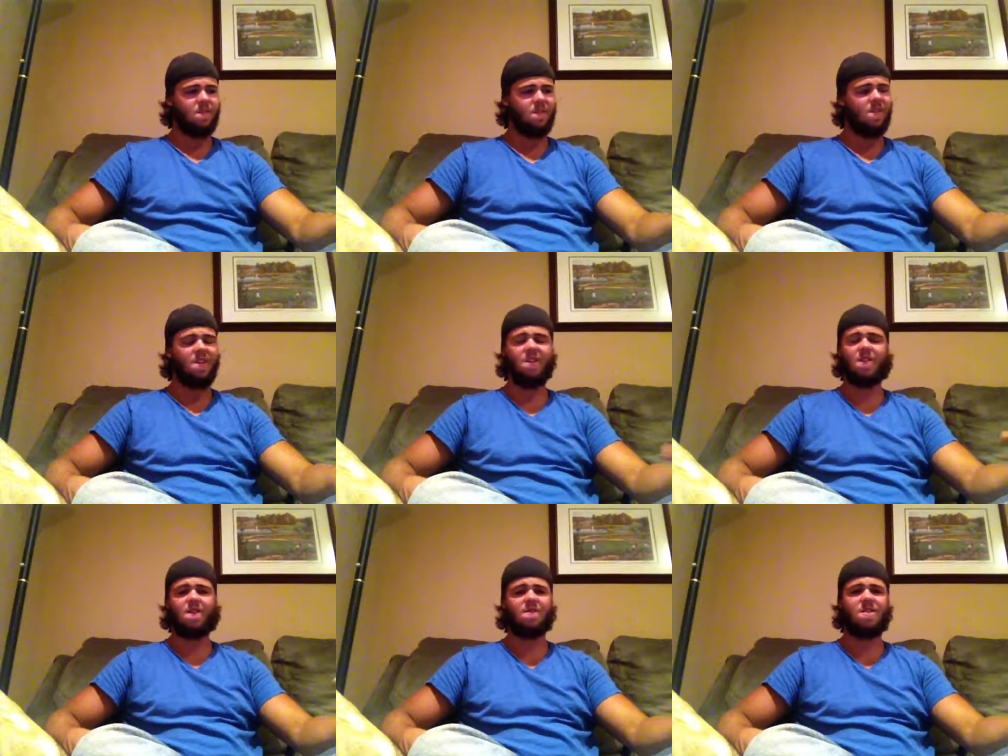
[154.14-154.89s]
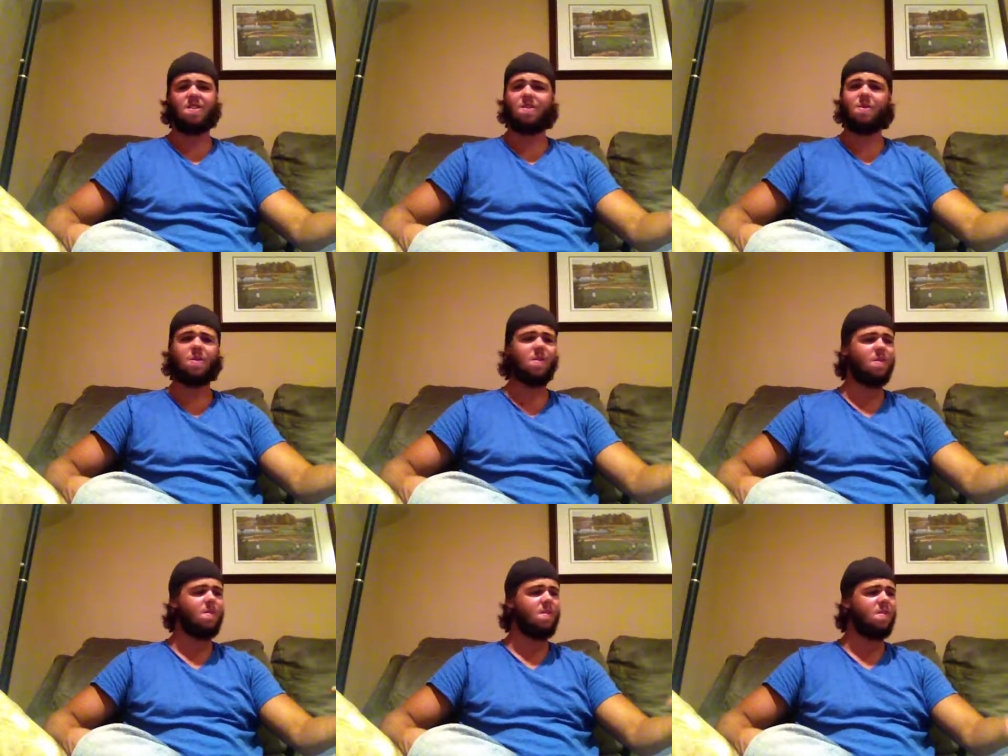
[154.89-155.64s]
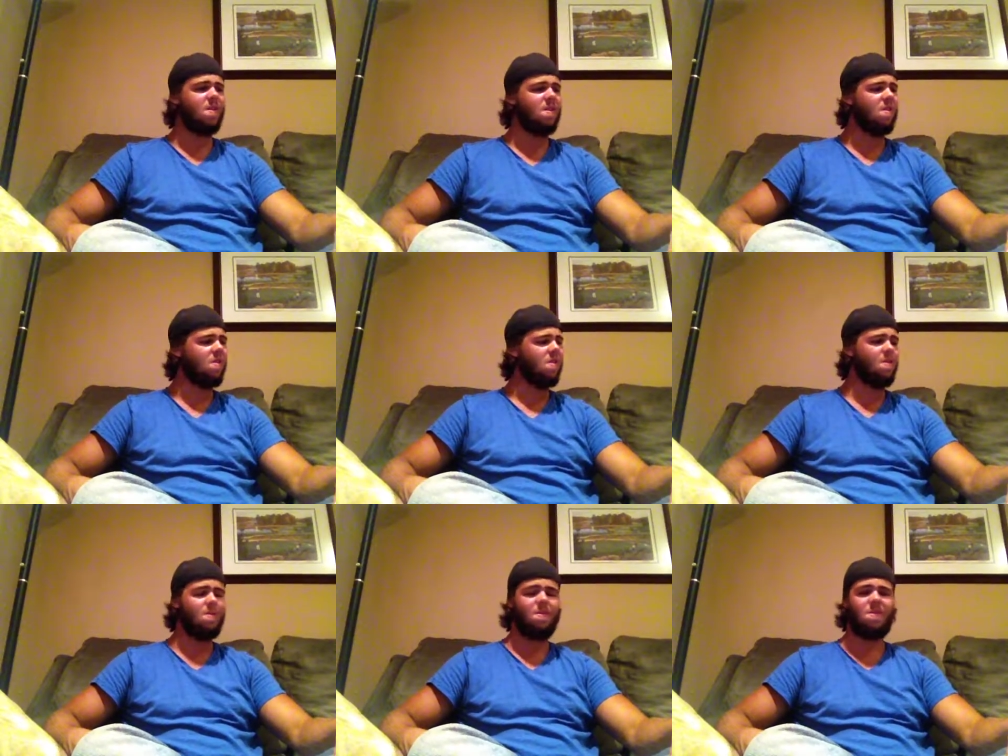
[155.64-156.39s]
And he even said, you heard him. Y'all heard
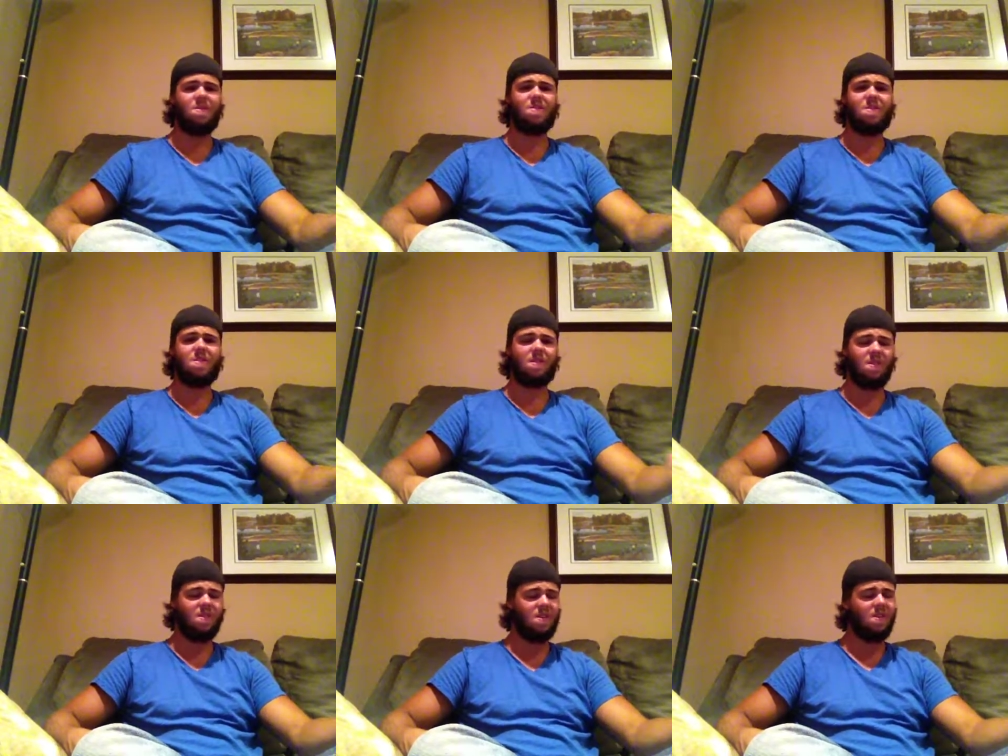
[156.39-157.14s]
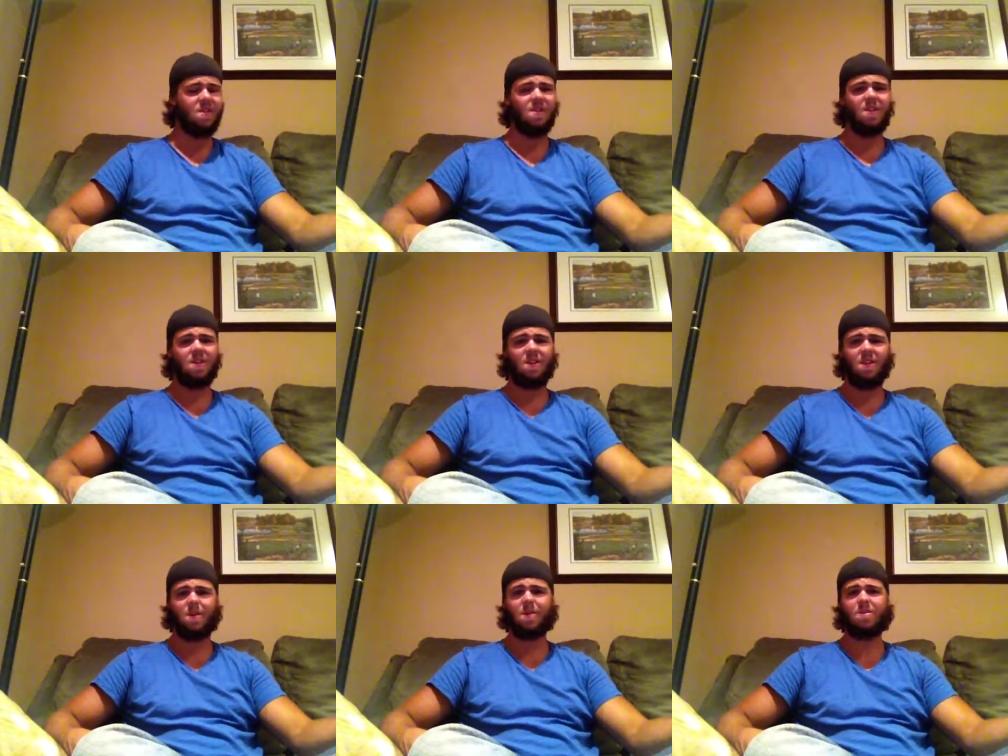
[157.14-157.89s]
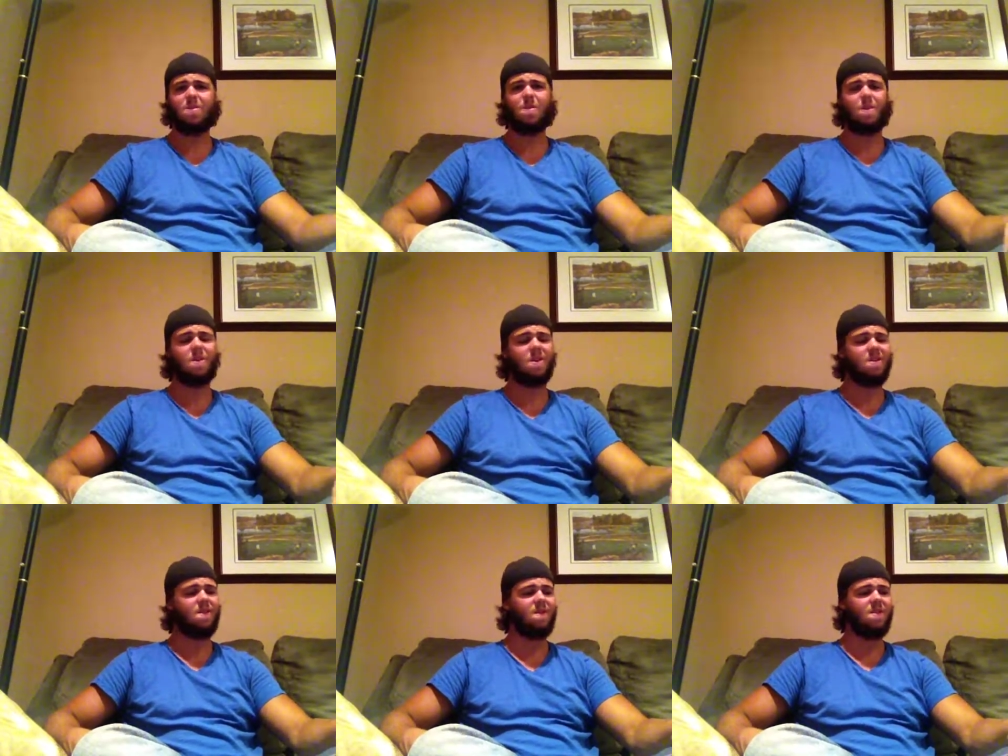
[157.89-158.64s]
him. He said he wants to be more
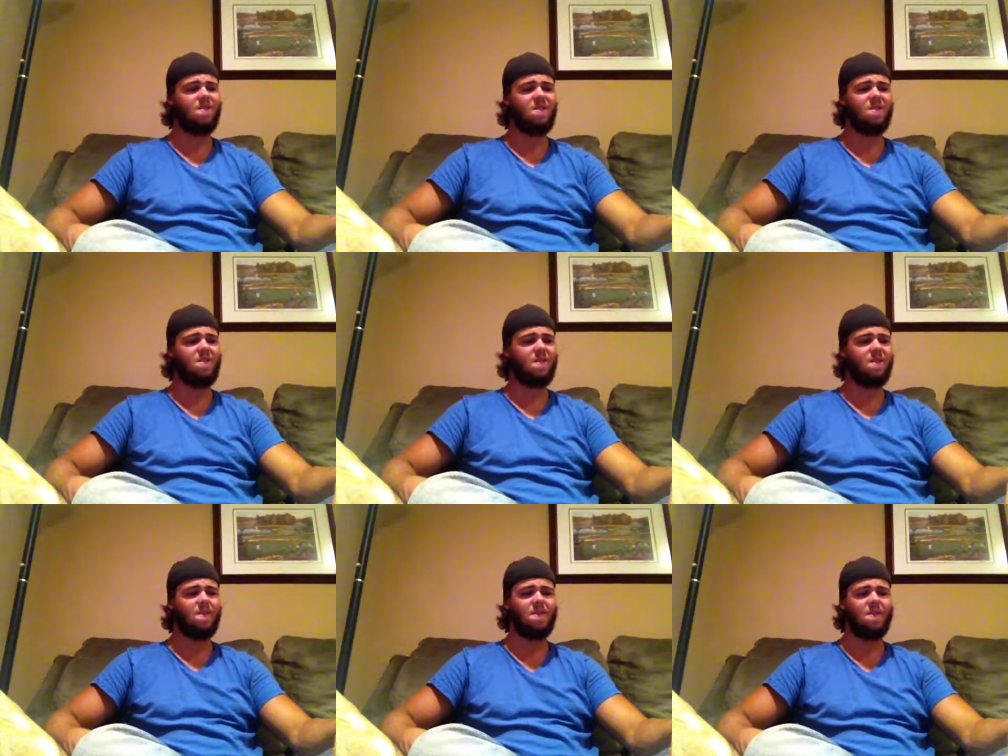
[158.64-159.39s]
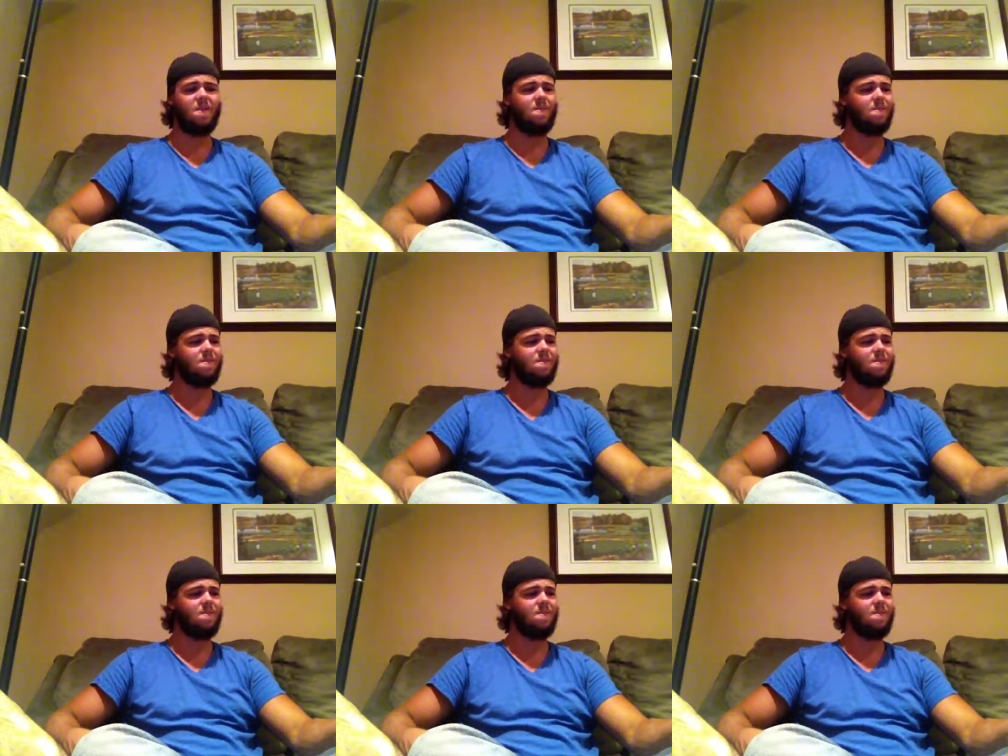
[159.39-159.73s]
active in the channel and everything.